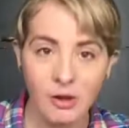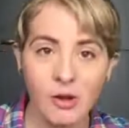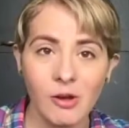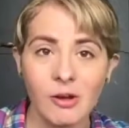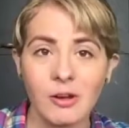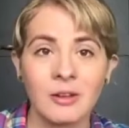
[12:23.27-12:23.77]

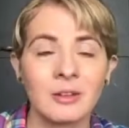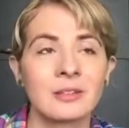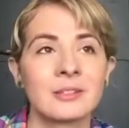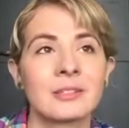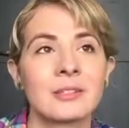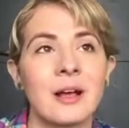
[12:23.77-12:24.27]

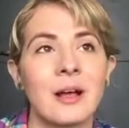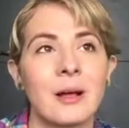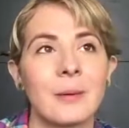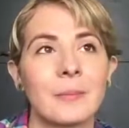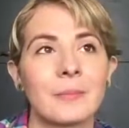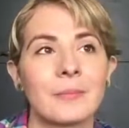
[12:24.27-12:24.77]
hauls,
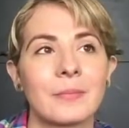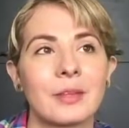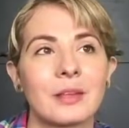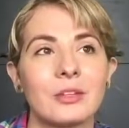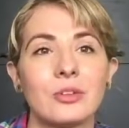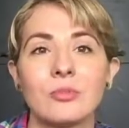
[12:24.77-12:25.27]

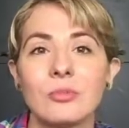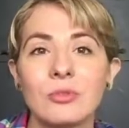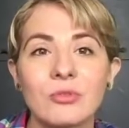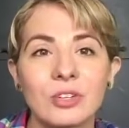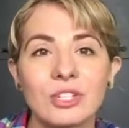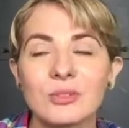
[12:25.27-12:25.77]
new
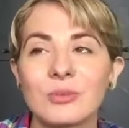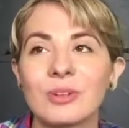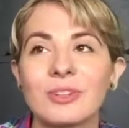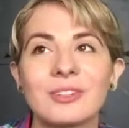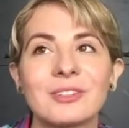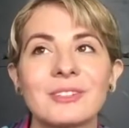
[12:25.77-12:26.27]
moon
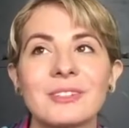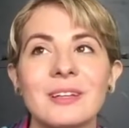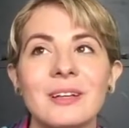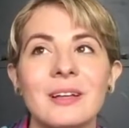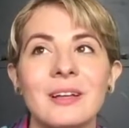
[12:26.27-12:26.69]
rituals.